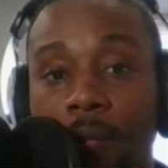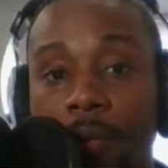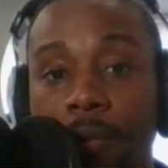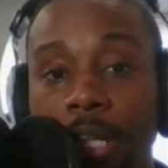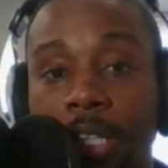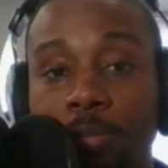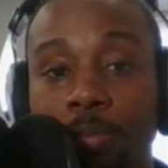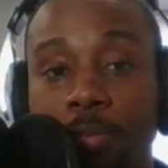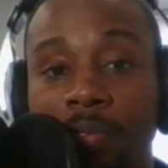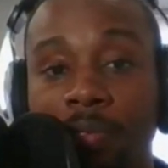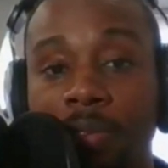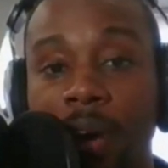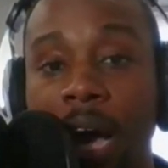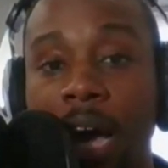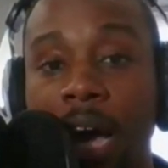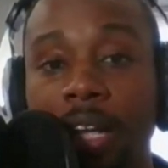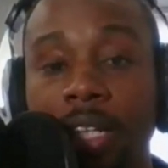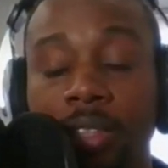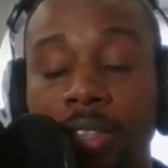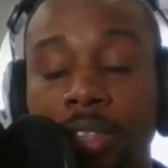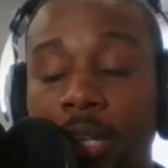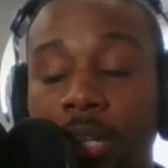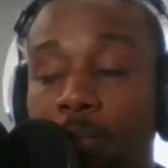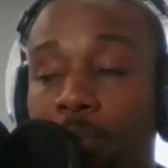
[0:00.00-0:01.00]
is
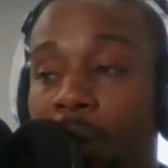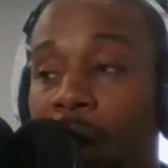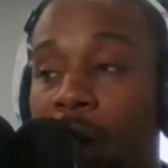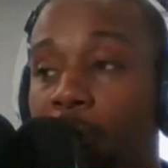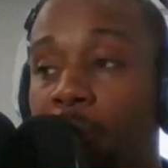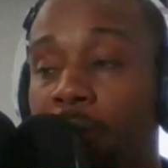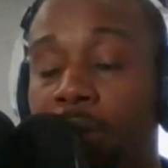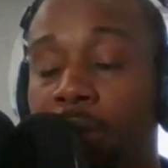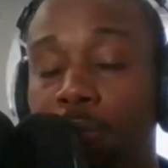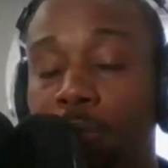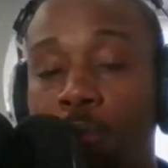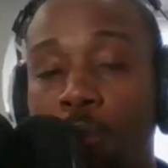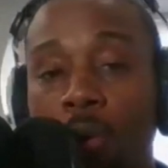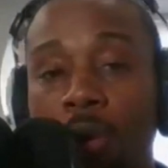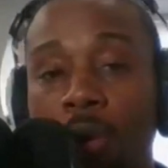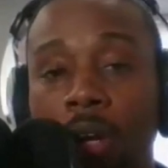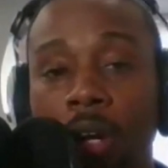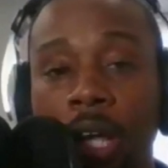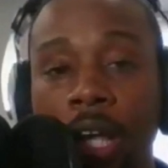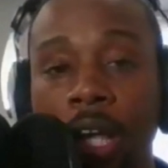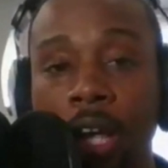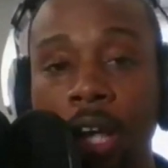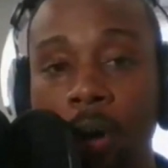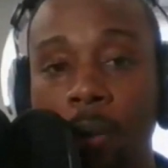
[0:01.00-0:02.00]
providing some type of support
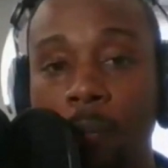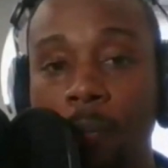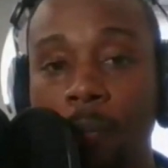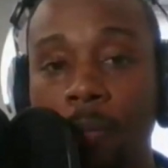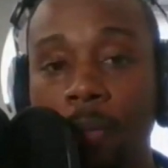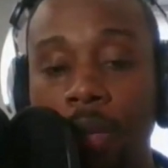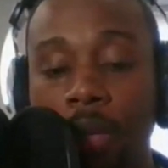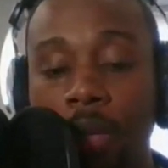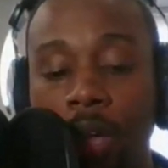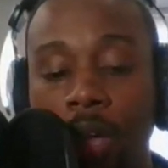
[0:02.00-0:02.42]
or help